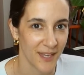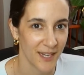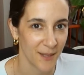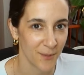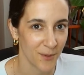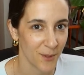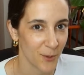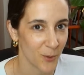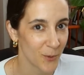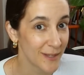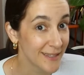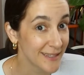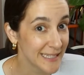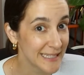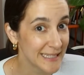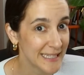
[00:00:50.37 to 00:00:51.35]
And I'm going to
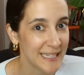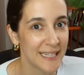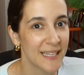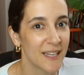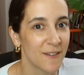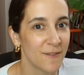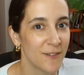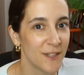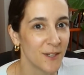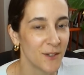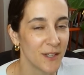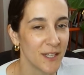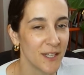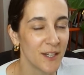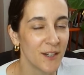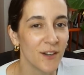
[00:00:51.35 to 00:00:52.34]
quickly link a video
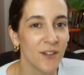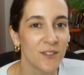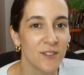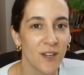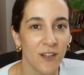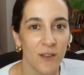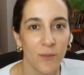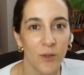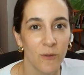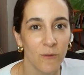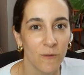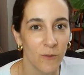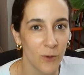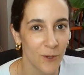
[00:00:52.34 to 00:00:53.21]
here talking about